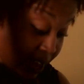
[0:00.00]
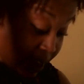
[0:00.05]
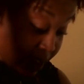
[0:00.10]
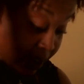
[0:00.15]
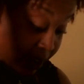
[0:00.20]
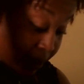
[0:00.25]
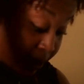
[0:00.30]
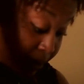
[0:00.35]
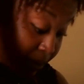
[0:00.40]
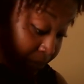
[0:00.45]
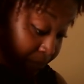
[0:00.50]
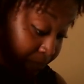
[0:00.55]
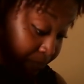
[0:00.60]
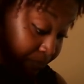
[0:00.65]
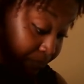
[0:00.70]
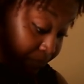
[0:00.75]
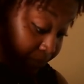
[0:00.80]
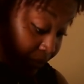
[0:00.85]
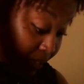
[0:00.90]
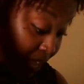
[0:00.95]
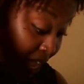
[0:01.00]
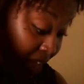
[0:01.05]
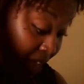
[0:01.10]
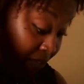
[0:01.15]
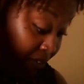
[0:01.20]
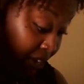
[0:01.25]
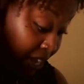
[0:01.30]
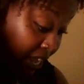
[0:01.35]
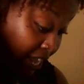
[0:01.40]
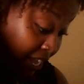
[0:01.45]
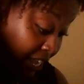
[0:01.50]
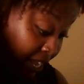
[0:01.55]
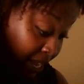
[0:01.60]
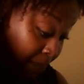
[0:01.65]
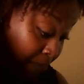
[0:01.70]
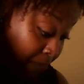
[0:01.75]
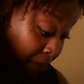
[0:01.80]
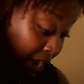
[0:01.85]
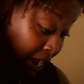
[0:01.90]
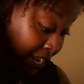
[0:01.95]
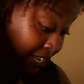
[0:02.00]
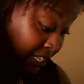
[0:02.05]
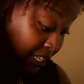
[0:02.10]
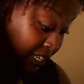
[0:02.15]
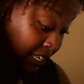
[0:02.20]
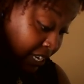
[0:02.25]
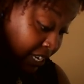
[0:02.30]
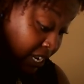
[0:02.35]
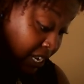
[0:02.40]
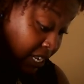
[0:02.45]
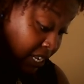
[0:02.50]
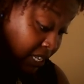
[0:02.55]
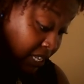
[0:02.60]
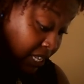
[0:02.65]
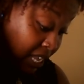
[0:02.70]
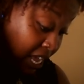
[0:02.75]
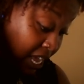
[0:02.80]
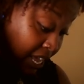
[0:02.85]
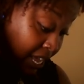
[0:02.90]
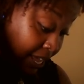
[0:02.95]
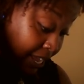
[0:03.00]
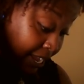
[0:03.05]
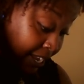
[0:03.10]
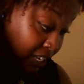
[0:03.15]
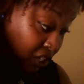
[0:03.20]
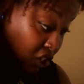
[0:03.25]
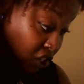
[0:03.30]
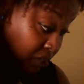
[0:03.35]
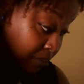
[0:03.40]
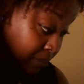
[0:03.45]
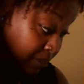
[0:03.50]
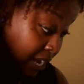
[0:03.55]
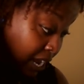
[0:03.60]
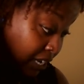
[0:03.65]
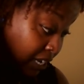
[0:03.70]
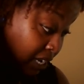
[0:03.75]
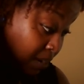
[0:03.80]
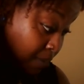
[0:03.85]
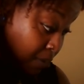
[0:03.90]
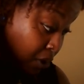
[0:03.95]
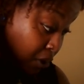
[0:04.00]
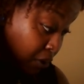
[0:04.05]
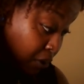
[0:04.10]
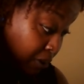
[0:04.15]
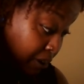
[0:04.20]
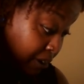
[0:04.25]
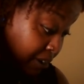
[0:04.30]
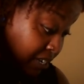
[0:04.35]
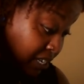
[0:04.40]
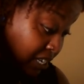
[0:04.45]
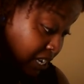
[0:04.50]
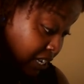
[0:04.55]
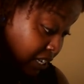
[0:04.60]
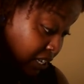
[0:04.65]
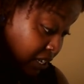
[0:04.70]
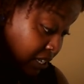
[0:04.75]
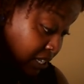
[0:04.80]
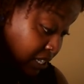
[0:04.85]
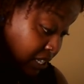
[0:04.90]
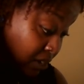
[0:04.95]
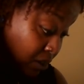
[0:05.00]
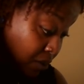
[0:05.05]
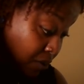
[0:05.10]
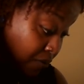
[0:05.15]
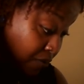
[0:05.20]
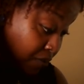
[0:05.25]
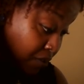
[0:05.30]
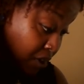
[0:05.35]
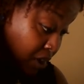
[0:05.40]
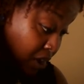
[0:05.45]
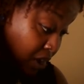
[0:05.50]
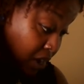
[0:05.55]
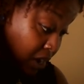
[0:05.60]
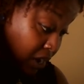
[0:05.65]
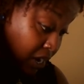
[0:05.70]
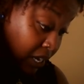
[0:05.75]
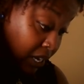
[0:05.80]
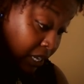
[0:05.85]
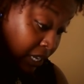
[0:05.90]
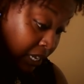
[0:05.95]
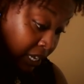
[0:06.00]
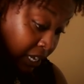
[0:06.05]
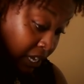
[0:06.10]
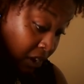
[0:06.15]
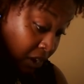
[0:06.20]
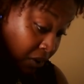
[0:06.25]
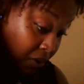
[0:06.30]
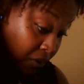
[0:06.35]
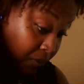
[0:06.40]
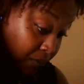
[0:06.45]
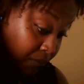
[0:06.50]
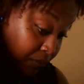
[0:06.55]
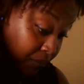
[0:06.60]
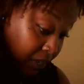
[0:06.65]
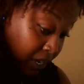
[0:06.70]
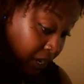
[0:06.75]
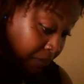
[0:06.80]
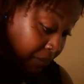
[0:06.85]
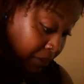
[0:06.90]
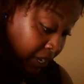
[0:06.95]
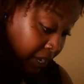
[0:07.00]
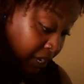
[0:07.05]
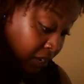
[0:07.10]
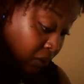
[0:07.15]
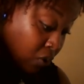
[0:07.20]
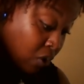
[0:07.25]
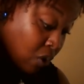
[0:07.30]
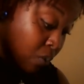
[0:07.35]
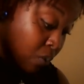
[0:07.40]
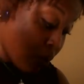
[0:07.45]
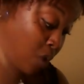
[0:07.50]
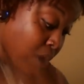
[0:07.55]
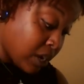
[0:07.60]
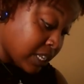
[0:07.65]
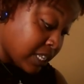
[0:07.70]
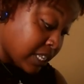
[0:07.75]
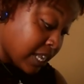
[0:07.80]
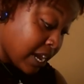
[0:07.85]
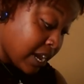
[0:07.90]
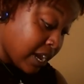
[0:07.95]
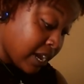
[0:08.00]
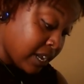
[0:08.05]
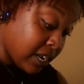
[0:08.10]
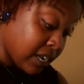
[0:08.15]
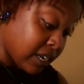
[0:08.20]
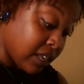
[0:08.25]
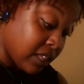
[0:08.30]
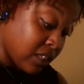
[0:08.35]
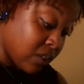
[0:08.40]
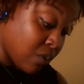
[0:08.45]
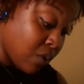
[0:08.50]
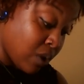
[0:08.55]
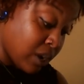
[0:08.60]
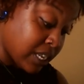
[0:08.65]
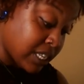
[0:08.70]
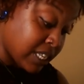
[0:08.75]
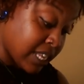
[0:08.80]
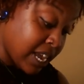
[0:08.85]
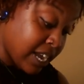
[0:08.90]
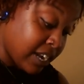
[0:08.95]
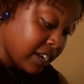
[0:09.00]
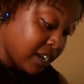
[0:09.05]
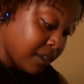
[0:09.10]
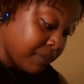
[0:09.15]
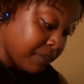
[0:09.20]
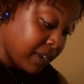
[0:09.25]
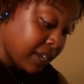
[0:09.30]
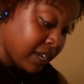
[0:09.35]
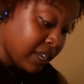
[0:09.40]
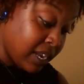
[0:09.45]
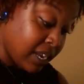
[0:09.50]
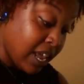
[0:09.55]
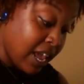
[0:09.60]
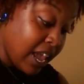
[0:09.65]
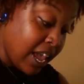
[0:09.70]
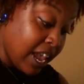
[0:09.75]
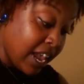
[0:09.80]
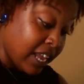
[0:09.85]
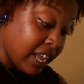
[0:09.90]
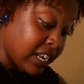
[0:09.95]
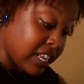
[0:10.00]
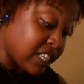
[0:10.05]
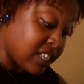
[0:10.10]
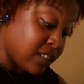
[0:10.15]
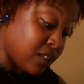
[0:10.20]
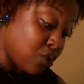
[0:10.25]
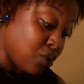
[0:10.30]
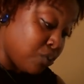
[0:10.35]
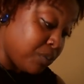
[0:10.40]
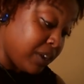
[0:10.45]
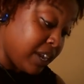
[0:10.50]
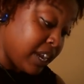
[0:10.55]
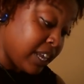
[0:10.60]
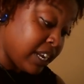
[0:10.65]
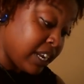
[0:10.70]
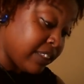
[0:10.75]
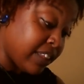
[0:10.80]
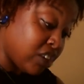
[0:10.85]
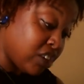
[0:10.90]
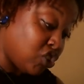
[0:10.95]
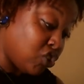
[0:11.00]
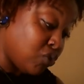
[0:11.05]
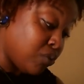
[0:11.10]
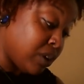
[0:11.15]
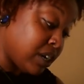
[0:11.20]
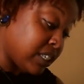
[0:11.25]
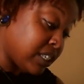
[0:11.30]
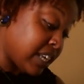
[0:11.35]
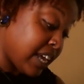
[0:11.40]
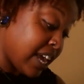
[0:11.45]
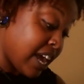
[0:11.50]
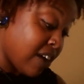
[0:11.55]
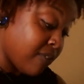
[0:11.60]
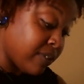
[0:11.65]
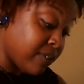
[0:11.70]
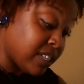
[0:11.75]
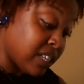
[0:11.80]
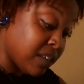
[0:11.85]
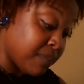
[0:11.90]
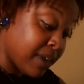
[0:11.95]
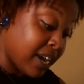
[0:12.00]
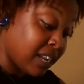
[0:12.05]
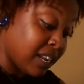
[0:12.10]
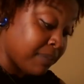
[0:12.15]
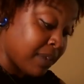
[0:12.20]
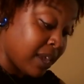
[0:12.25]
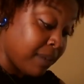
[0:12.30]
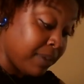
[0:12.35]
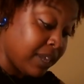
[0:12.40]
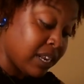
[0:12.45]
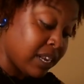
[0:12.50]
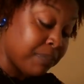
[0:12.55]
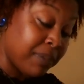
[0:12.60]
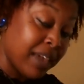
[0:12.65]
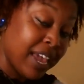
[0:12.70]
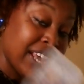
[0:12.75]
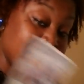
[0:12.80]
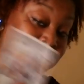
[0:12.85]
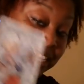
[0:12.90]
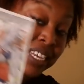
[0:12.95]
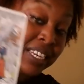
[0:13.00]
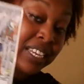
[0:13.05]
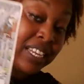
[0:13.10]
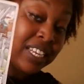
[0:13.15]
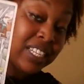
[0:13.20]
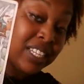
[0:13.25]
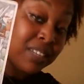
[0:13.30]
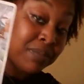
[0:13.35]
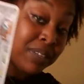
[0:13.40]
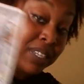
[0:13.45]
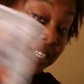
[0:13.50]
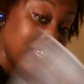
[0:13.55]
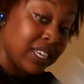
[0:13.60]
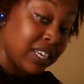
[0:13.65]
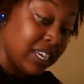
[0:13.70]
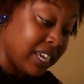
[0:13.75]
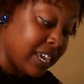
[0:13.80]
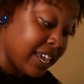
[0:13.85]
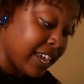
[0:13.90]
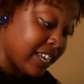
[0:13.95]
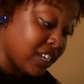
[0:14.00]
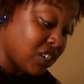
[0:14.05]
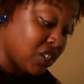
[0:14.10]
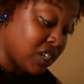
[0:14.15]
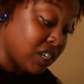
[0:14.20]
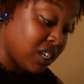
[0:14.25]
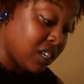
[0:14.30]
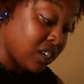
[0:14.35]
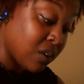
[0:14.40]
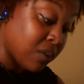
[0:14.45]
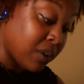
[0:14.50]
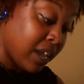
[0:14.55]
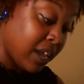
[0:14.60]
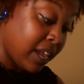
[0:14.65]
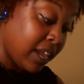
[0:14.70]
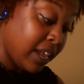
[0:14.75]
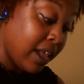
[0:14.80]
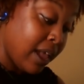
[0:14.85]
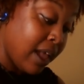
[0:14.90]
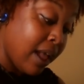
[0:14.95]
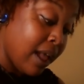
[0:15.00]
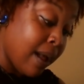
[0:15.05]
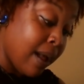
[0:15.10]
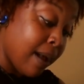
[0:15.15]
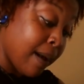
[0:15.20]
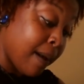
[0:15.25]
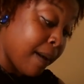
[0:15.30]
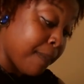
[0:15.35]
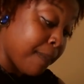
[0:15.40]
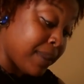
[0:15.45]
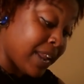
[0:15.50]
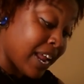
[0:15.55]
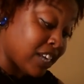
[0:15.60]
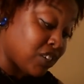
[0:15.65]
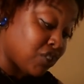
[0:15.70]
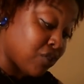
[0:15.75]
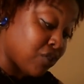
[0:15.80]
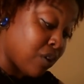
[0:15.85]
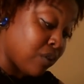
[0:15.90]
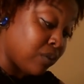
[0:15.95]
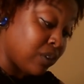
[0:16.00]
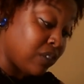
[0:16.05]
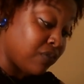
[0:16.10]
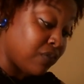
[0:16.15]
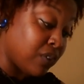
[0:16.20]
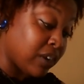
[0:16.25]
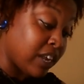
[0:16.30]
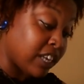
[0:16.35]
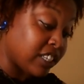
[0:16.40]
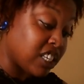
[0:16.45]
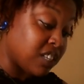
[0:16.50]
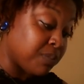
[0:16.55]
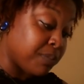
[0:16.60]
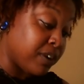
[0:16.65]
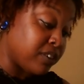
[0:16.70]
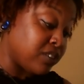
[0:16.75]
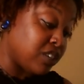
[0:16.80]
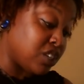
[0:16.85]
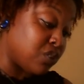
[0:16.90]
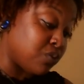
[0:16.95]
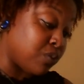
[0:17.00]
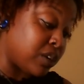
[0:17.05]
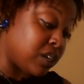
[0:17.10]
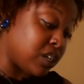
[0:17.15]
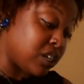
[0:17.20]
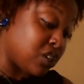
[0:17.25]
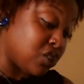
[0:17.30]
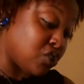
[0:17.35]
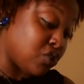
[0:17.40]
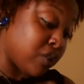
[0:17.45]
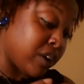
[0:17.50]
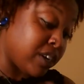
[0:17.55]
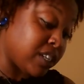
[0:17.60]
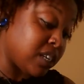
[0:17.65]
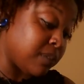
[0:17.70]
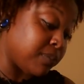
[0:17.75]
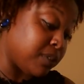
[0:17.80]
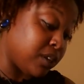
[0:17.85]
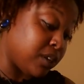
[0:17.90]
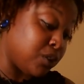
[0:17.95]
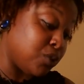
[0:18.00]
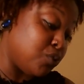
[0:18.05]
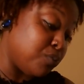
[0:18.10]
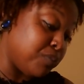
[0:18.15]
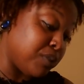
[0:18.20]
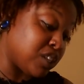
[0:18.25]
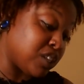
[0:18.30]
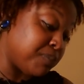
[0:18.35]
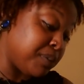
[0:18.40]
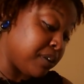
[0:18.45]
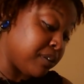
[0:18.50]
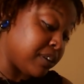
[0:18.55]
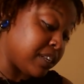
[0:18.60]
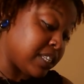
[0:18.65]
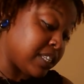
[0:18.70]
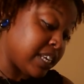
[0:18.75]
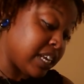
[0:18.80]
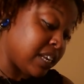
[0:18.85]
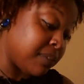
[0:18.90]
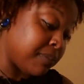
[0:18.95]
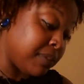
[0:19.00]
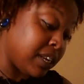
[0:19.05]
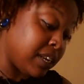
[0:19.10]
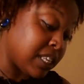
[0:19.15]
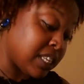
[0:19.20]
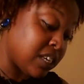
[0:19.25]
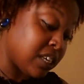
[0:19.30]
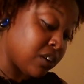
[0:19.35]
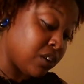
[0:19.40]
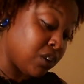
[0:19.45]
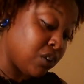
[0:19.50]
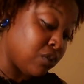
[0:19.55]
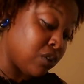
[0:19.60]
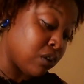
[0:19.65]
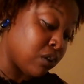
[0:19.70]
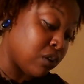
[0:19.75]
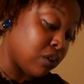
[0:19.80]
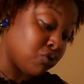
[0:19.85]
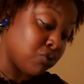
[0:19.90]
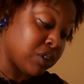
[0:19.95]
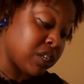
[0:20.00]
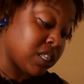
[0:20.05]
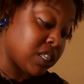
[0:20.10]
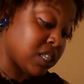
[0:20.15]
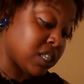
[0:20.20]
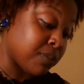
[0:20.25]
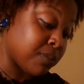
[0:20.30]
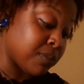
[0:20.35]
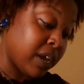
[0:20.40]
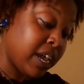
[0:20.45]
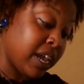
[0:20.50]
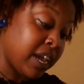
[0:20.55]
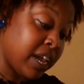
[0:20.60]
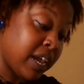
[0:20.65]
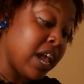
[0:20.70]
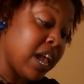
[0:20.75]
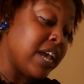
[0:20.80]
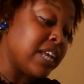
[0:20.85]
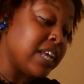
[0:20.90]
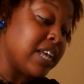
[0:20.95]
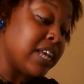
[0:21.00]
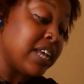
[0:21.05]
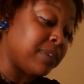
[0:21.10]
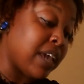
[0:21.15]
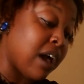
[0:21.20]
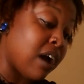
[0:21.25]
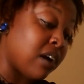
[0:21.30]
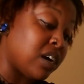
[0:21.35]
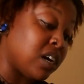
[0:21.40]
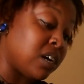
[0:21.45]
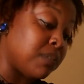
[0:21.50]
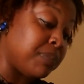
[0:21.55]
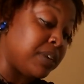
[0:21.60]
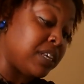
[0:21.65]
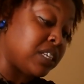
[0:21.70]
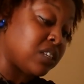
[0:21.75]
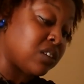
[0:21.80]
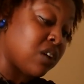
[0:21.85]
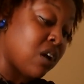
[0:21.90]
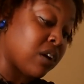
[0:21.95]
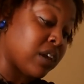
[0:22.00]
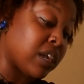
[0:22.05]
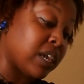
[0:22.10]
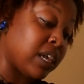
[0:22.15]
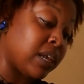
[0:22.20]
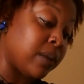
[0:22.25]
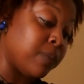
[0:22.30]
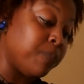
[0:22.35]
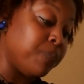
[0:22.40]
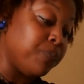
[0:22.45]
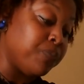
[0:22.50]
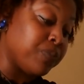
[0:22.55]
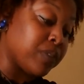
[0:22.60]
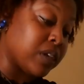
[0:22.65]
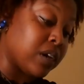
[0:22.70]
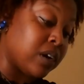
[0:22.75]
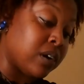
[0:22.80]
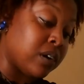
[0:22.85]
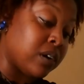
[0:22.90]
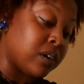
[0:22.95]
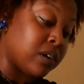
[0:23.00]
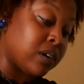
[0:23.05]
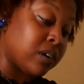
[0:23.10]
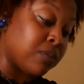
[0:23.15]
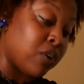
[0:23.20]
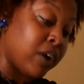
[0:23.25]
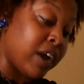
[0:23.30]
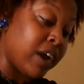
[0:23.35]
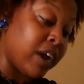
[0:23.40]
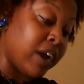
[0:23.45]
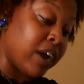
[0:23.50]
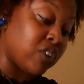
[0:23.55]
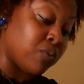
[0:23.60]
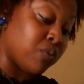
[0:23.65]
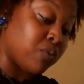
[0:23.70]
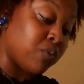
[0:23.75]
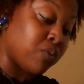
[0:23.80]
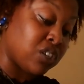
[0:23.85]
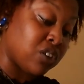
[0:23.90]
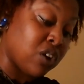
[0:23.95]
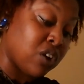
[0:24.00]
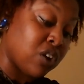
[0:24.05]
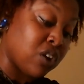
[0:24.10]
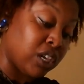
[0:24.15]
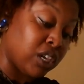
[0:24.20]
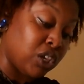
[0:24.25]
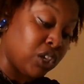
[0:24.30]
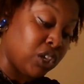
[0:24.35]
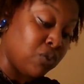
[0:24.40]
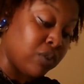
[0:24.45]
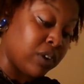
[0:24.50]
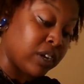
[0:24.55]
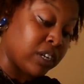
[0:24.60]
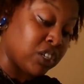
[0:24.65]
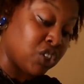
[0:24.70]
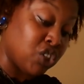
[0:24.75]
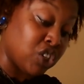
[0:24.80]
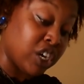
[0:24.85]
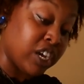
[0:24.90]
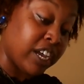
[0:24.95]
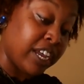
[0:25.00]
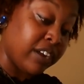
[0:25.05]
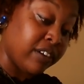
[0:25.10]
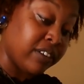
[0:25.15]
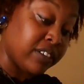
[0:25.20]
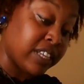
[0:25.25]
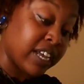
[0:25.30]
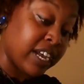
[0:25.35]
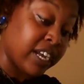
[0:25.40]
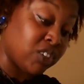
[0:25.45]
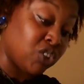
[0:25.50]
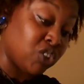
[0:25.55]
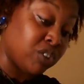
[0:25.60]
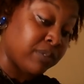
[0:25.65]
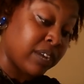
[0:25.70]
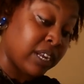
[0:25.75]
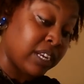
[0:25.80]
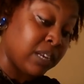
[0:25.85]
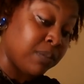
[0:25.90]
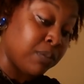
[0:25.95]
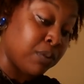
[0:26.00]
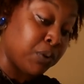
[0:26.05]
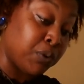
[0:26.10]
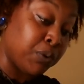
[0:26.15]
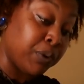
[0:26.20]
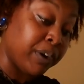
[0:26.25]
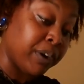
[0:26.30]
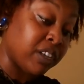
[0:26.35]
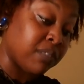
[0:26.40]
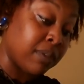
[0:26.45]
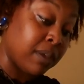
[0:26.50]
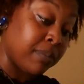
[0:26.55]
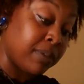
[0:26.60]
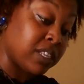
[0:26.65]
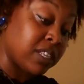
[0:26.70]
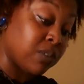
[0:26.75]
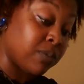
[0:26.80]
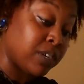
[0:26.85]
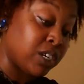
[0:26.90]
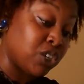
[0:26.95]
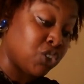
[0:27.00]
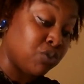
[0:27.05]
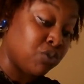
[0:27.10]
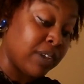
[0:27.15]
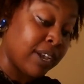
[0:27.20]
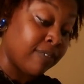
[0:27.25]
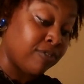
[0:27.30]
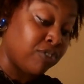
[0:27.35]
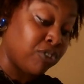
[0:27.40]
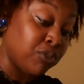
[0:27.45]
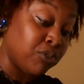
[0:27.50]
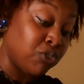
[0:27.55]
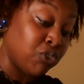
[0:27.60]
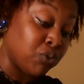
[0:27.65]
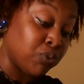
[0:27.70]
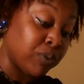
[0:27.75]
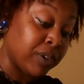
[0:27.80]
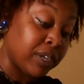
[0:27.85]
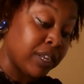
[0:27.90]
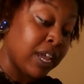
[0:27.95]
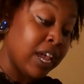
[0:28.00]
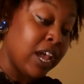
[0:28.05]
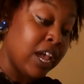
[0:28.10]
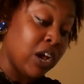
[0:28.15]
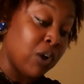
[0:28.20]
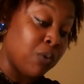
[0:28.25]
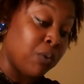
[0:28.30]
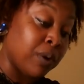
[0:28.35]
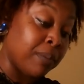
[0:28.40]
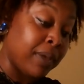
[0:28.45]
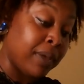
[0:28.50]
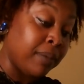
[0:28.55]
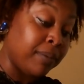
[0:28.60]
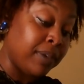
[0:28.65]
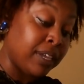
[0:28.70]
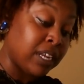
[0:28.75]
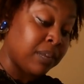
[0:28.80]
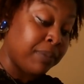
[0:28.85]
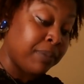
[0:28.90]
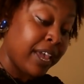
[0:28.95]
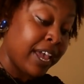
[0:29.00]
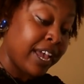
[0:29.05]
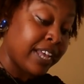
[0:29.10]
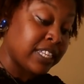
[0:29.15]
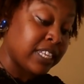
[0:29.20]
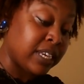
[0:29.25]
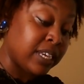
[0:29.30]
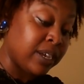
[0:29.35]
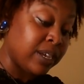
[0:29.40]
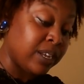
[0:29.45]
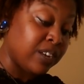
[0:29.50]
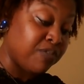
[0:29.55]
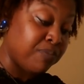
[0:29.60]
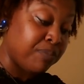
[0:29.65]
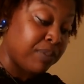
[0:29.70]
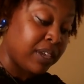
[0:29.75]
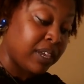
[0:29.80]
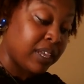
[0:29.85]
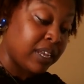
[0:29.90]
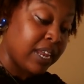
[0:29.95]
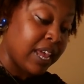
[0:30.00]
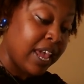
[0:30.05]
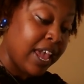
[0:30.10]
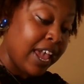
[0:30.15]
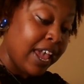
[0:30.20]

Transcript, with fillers: um, having a Pisces a Gemini, Libra, Aquarius like yourself, a Leo, come in or a water sign, another water sign come in, and this new beginning that you wanted to have with somebody, maybe in the past they did some sneaky ass shit, okay? Uh, but I strongly feel like this person is wanting to start something new, but spirit is telling me to tell you don't trust them, okay? Some y'all could be stalking um, or have someone stalking you, a, a air sign, Gemini, Libra, Aquarius, maybe someone that you have children with, where maybe in the past it could have been